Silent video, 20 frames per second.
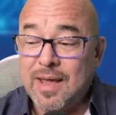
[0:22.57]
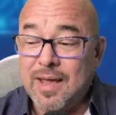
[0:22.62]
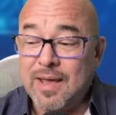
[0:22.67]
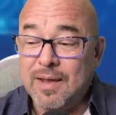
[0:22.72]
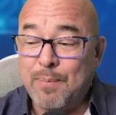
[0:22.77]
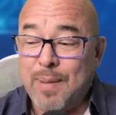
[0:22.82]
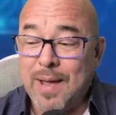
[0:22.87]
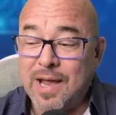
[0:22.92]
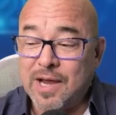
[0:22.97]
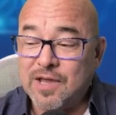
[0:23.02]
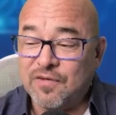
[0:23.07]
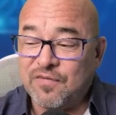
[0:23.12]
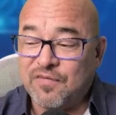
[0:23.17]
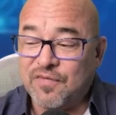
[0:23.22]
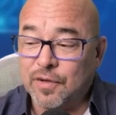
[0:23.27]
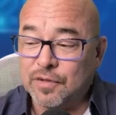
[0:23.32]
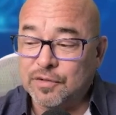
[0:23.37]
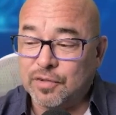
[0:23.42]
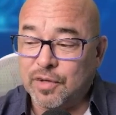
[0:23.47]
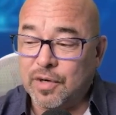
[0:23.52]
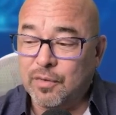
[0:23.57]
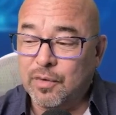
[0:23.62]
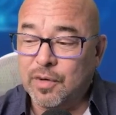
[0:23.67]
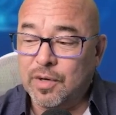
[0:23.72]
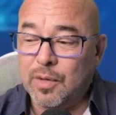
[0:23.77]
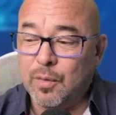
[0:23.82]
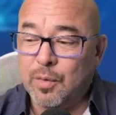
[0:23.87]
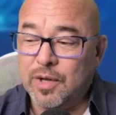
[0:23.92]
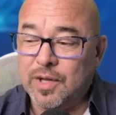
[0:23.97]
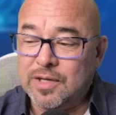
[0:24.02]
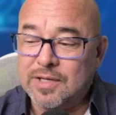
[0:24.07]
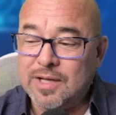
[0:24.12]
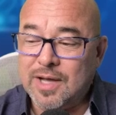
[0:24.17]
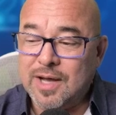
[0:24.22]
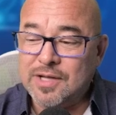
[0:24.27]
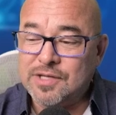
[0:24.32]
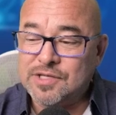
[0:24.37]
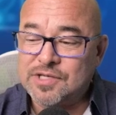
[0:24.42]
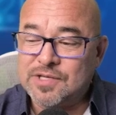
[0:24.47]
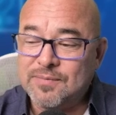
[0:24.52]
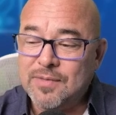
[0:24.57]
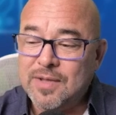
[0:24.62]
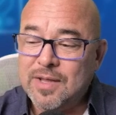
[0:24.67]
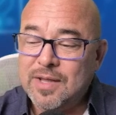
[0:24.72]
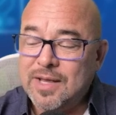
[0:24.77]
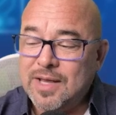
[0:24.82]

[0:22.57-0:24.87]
And packet filtering, really, what it does